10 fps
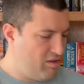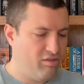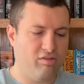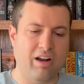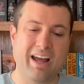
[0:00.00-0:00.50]

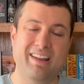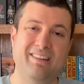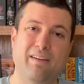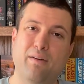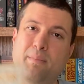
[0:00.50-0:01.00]
Rise
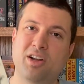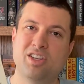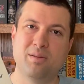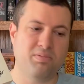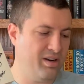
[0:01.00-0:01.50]
of a
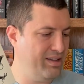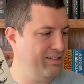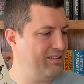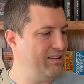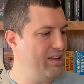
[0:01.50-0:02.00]
Merchant
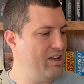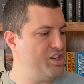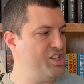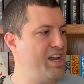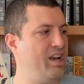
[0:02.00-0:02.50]
Prince,
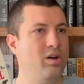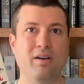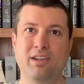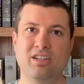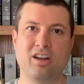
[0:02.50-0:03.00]
Shadow of
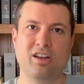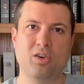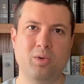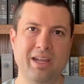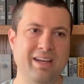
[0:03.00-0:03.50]
a Dark
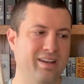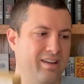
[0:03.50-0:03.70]
Queen.